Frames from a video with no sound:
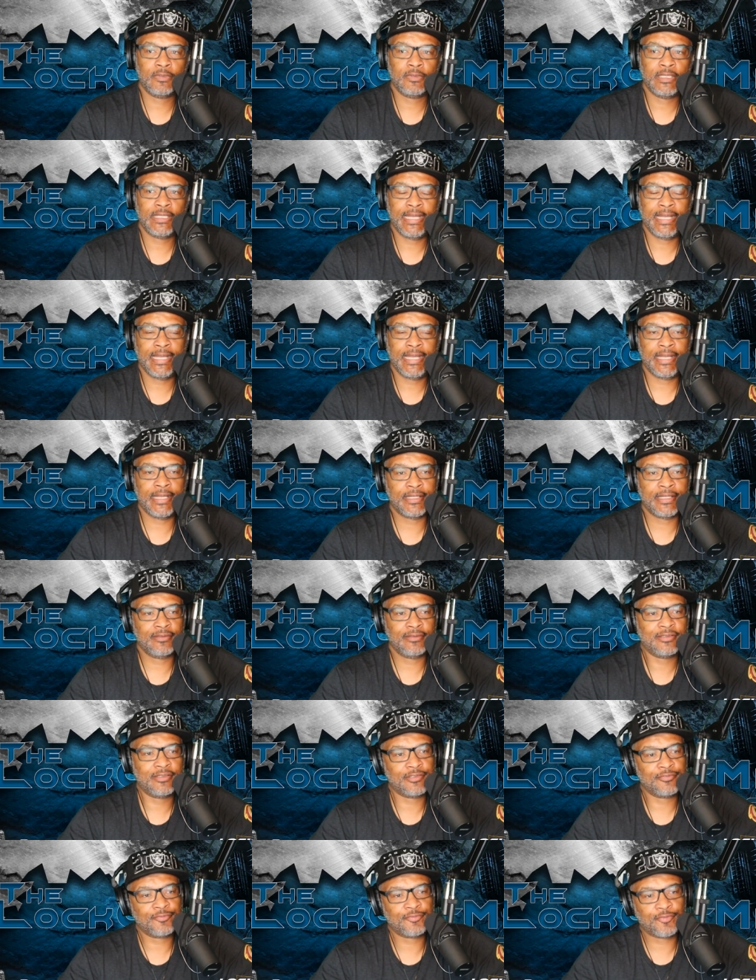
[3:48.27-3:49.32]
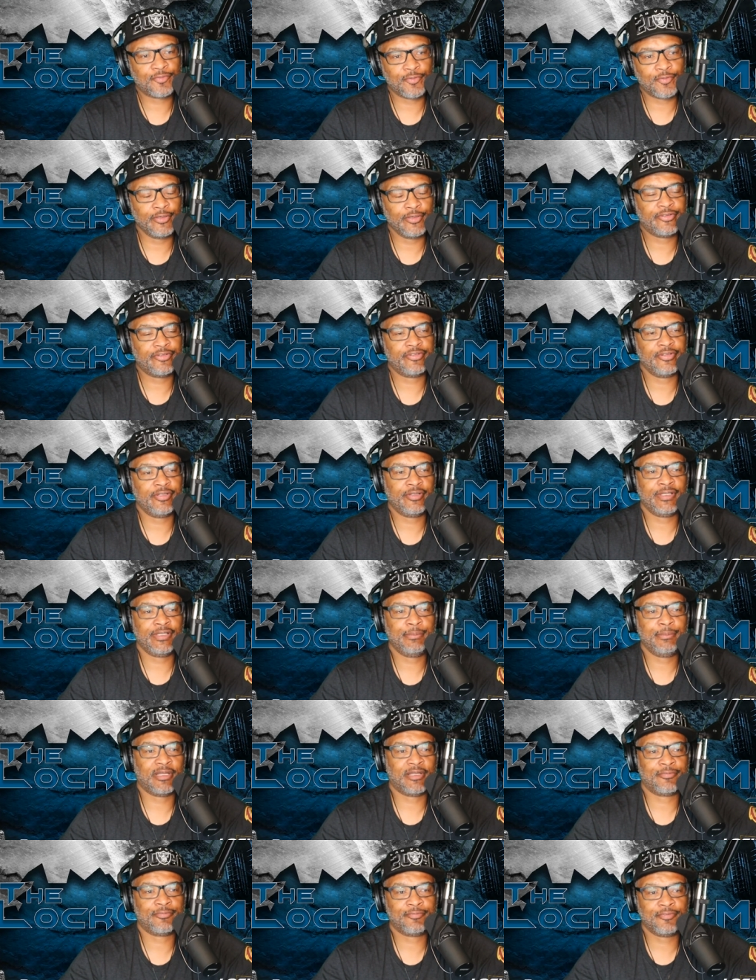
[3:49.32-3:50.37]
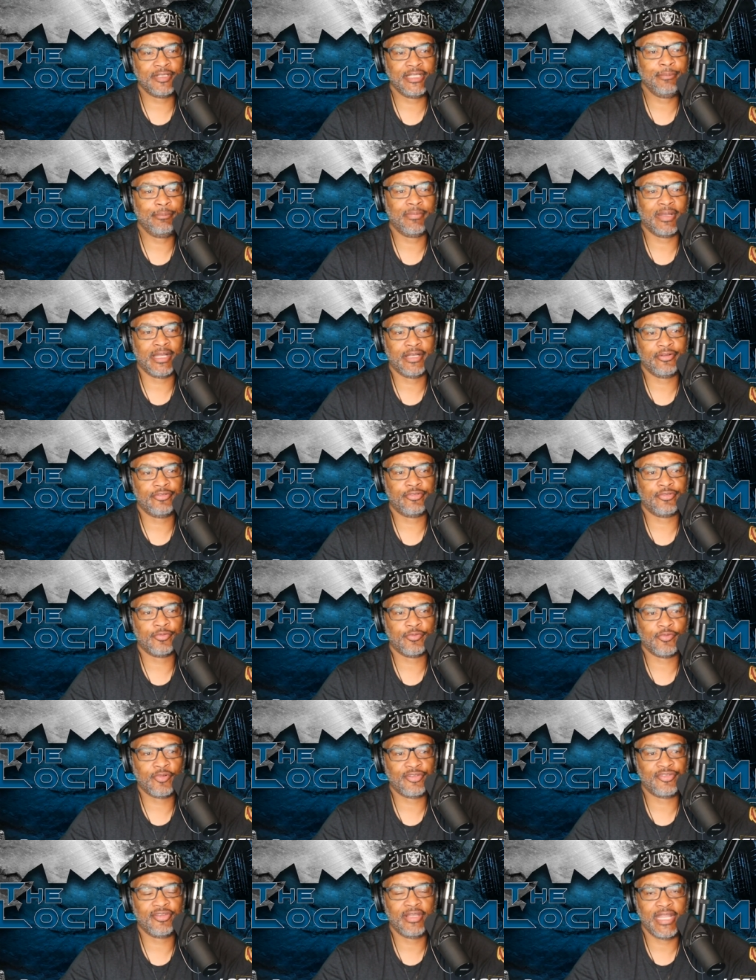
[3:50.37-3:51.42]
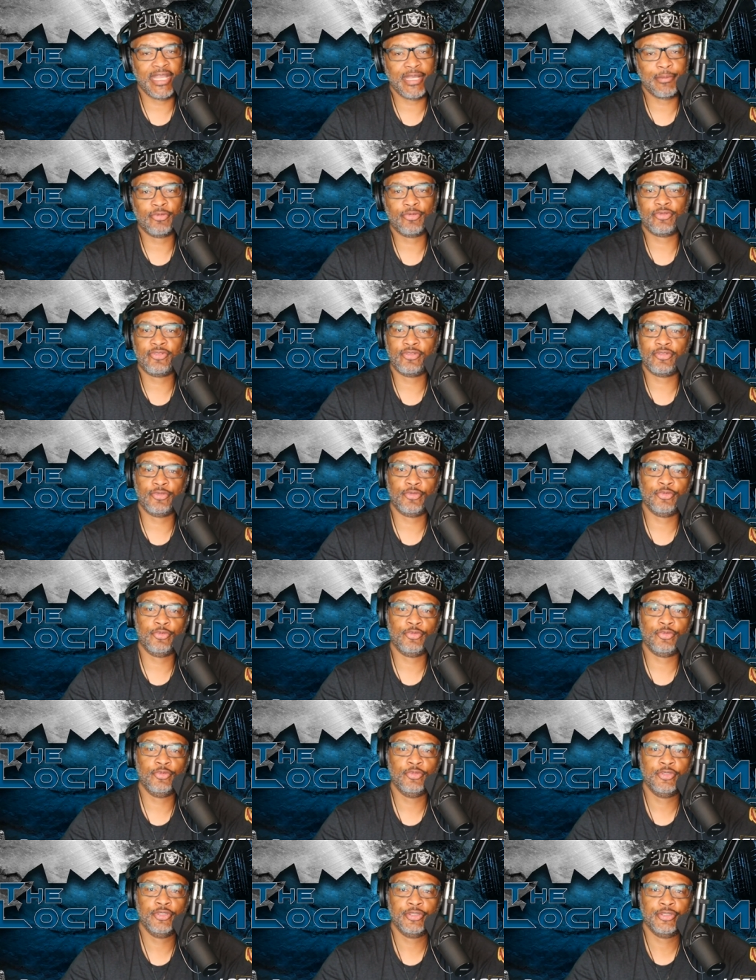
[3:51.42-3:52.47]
and unfortunately, my fleet manager wasn't able to